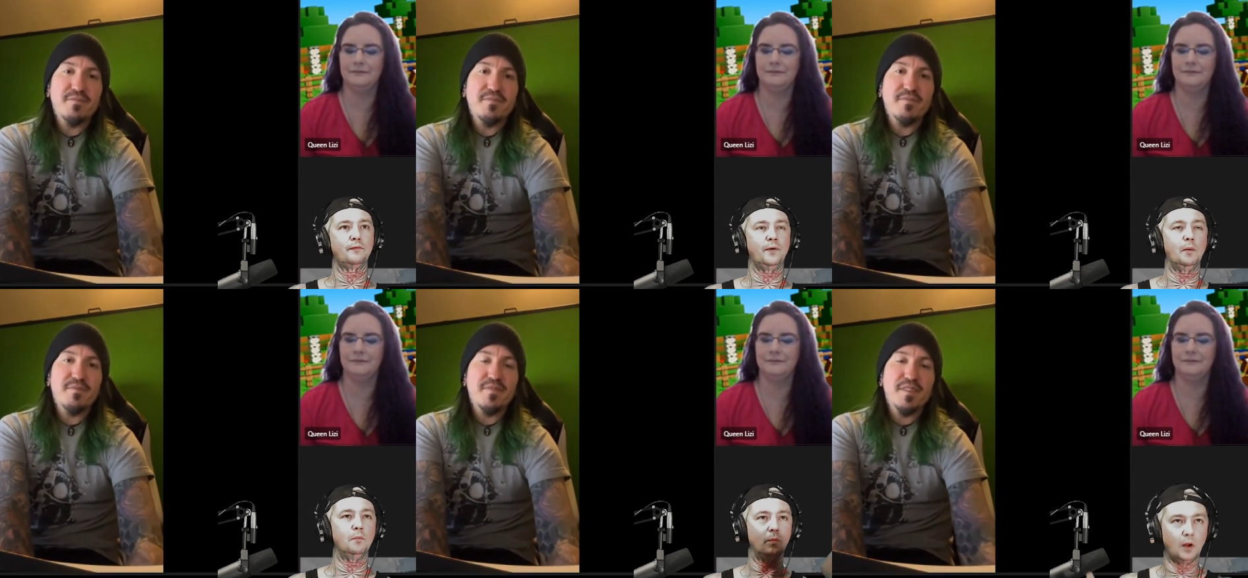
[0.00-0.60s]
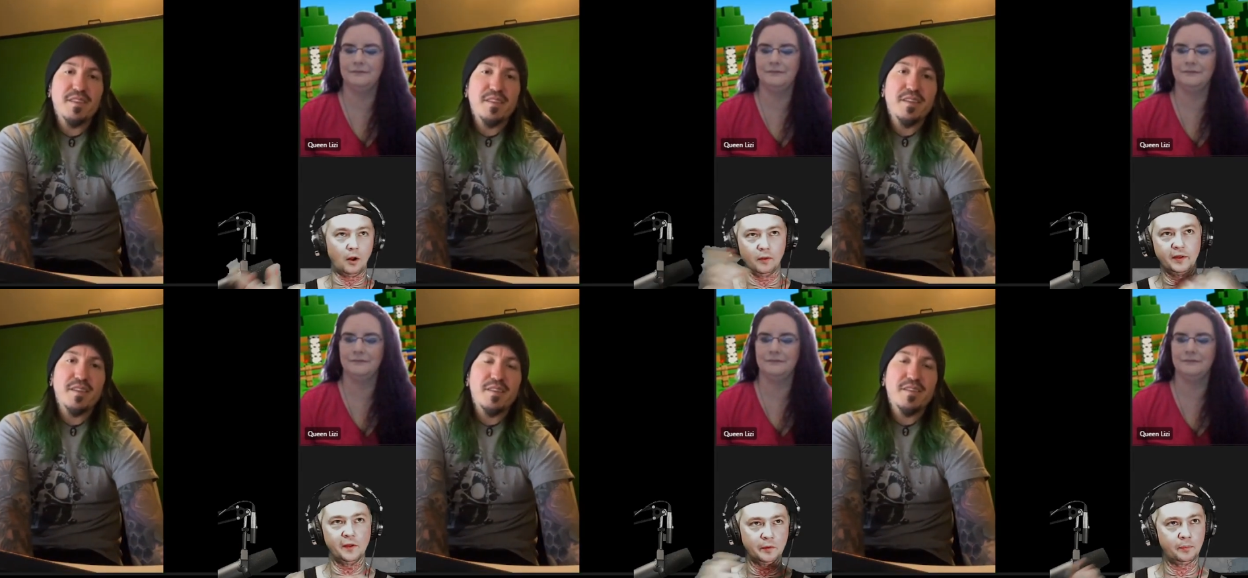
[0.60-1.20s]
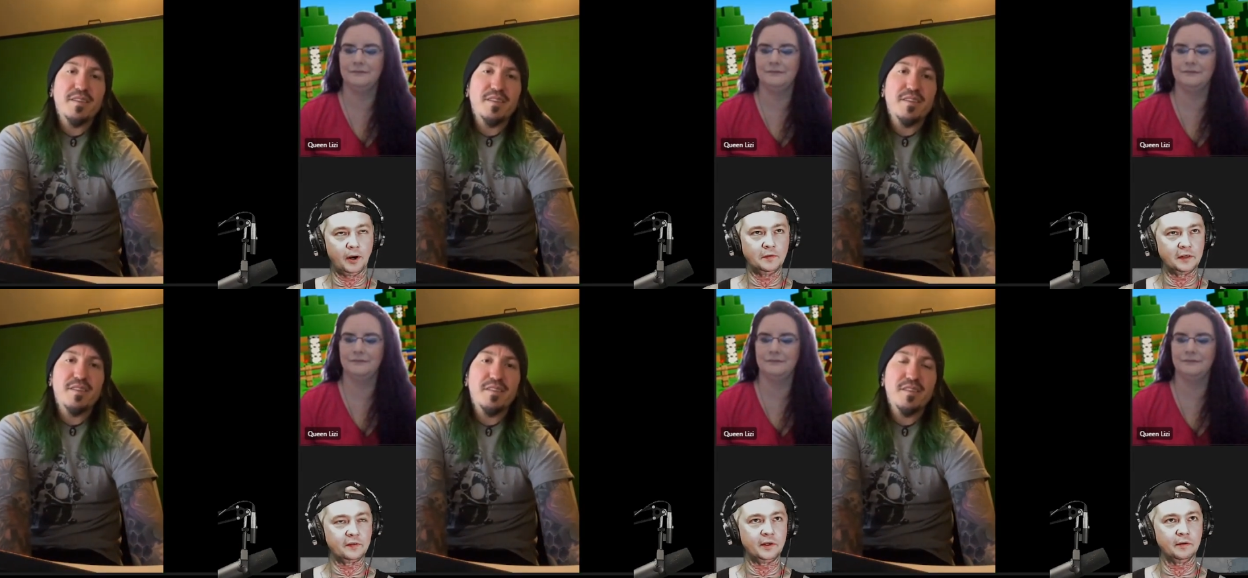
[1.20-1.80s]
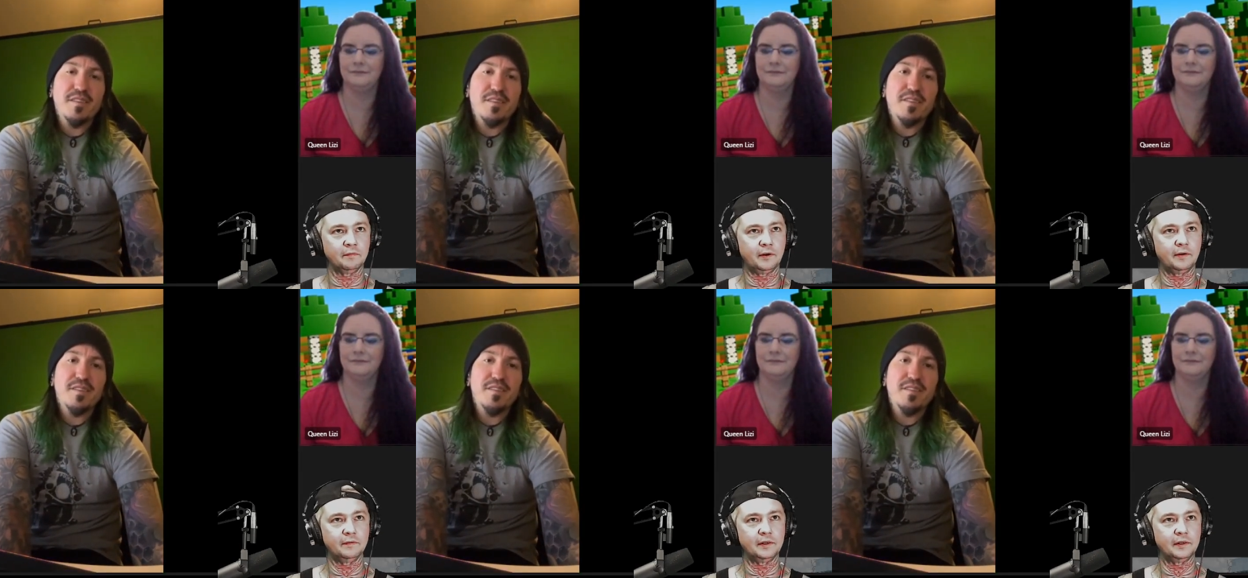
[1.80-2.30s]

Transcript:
Speaker 1: from all the other projects that you're involved